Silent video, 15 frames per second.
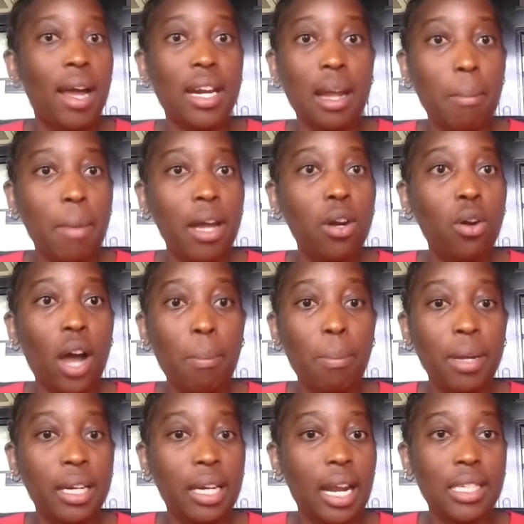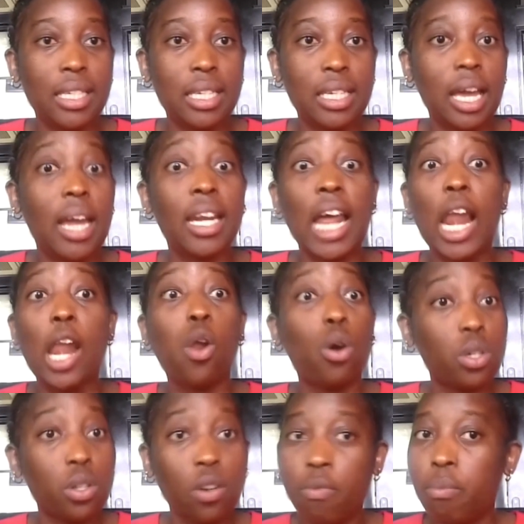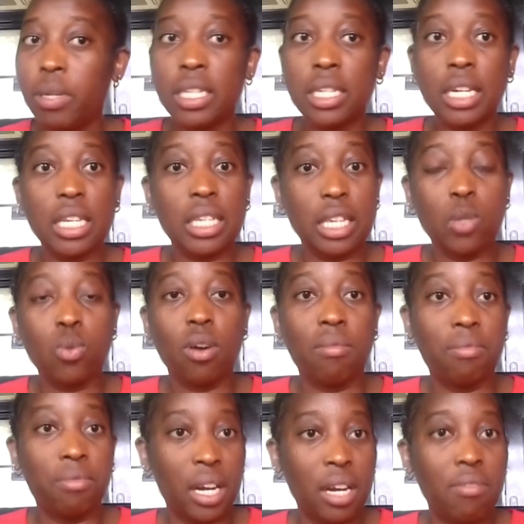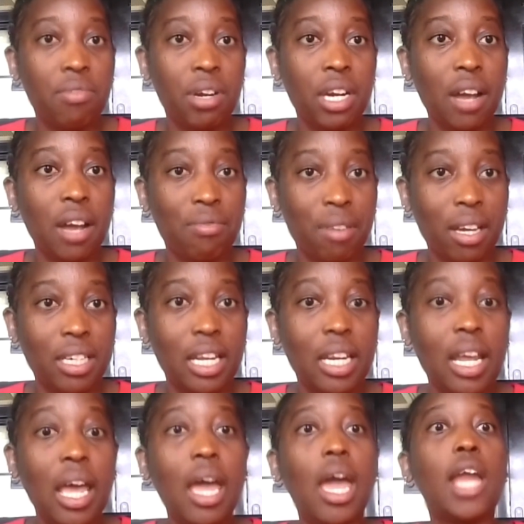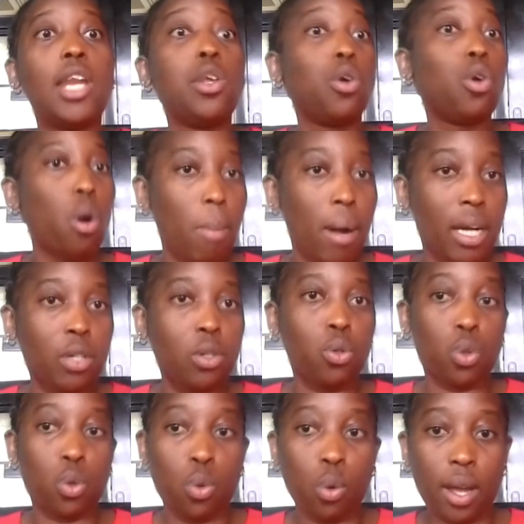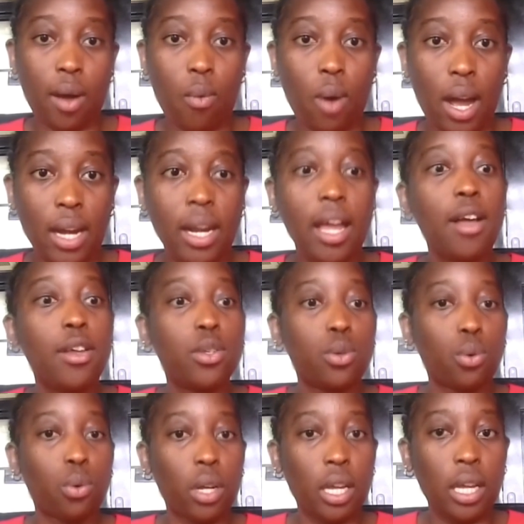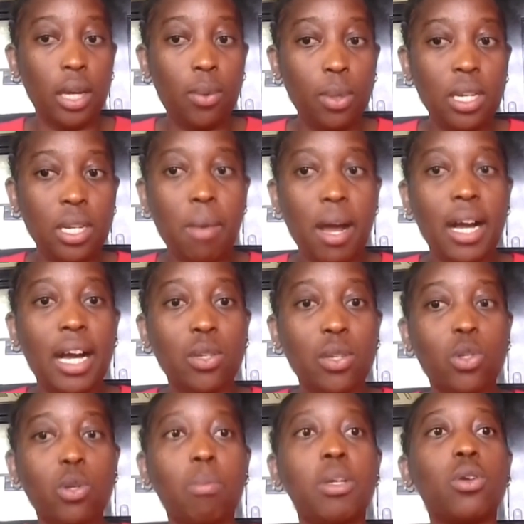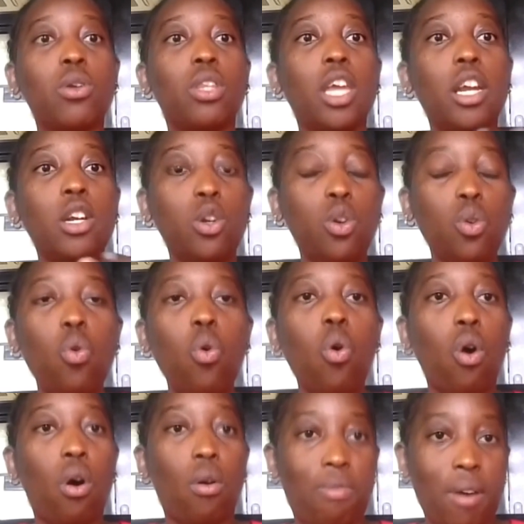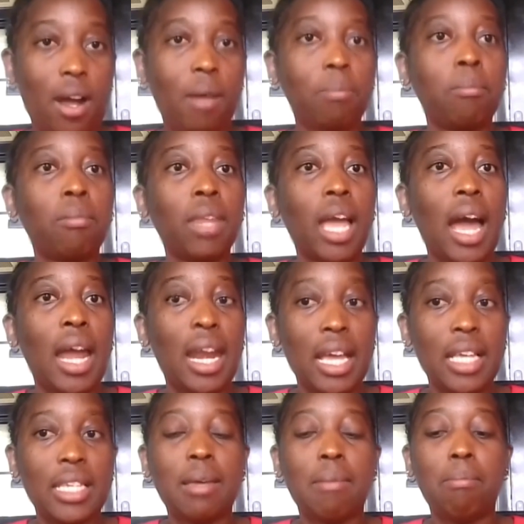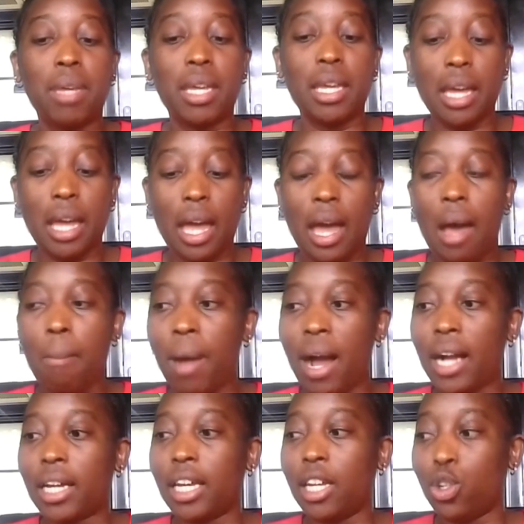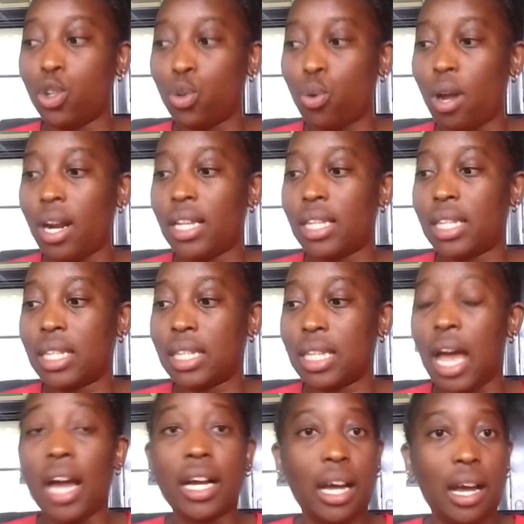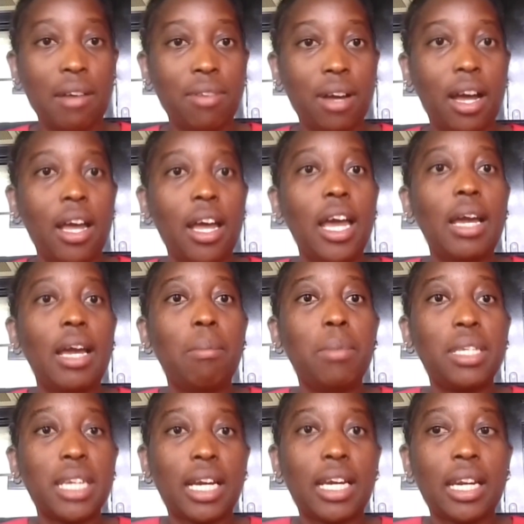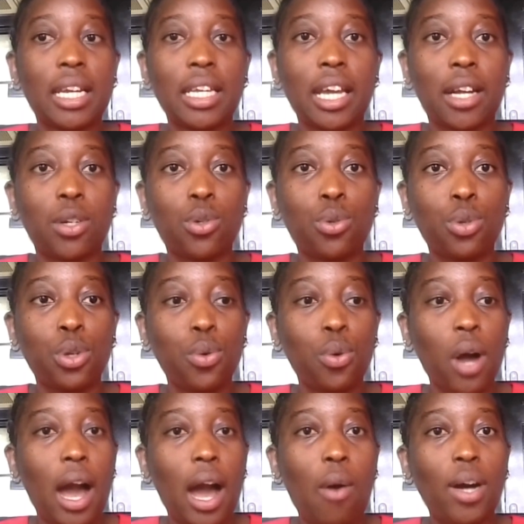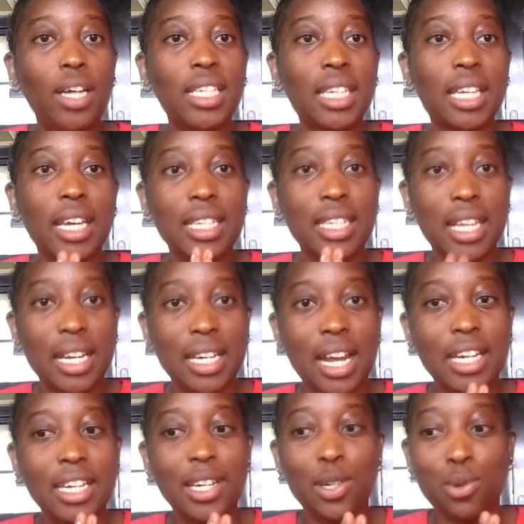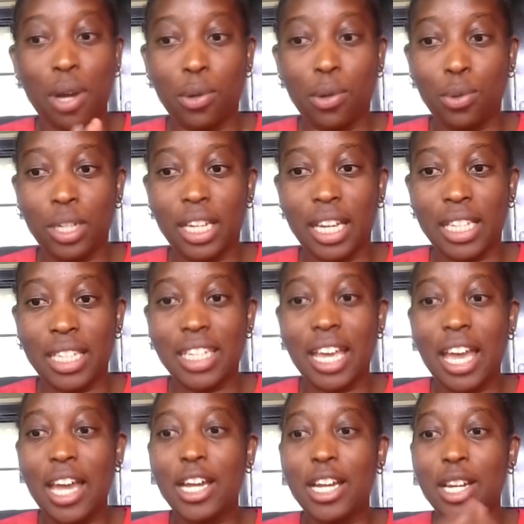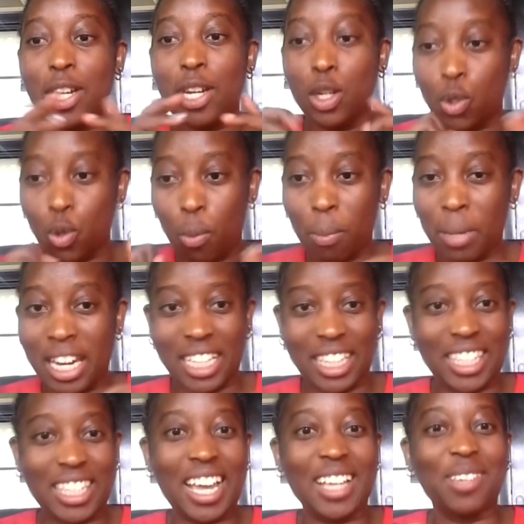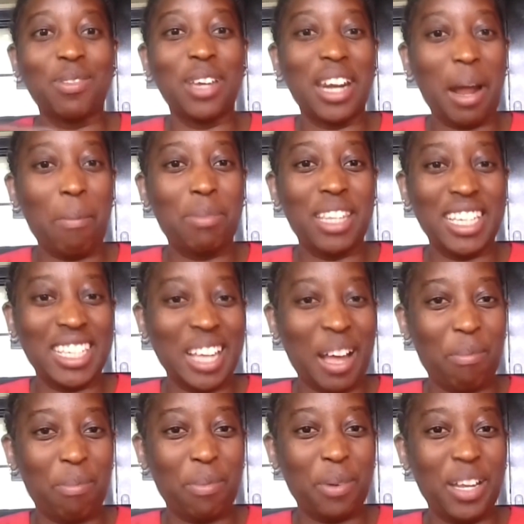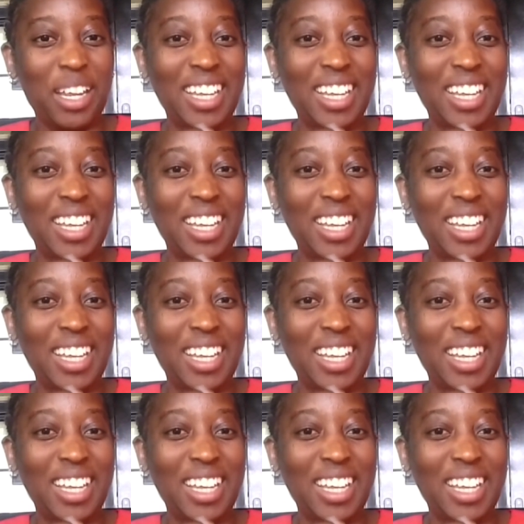maandamano happened last year and a lot of businesses were very, very affected, and you go back to square one. So Equity Bank has also mentioned they do offer an SME bank insurance cover. Mr. Kirinya, to you, a worst case that turned into a good case, in 2 minutes as we wrap this up.